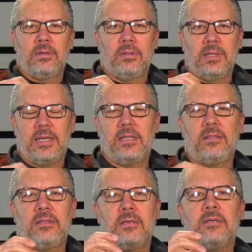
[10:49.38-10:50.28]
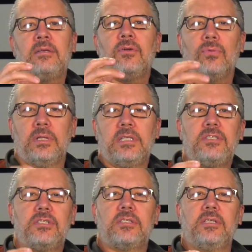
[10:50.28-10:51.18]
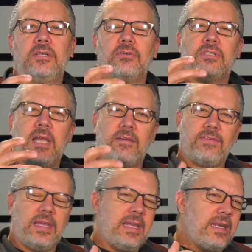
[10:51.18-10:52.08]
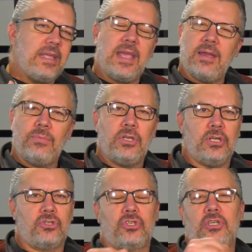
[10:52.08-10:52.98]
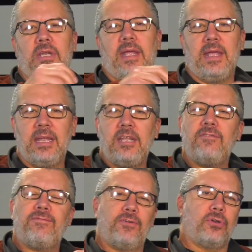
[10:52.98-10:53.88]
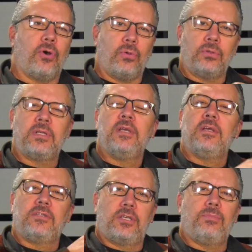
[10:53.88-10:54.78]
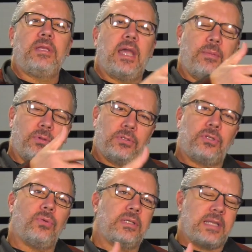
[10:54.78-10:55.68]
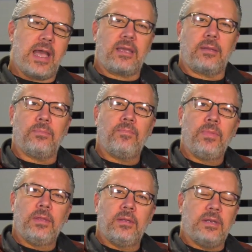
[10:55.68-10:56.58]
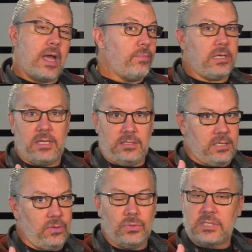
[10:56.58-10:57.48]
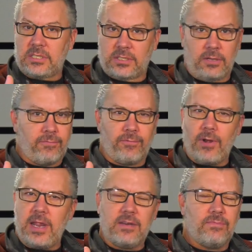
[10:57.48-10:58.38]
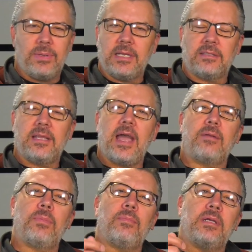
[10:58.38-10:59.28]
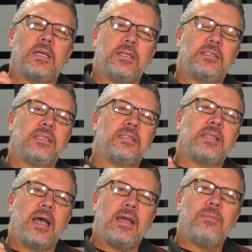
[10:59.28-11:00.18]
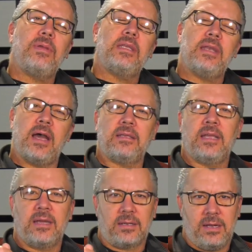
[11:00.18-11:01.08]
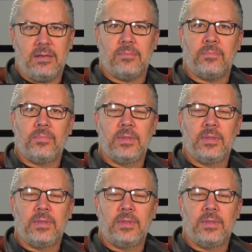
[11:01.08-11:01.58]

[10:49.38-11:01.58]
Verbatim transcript: letting the religious leaders have any ammunition, any foothold to be able to attack him not because he was afraid of being attacked, but because his time had not yet come.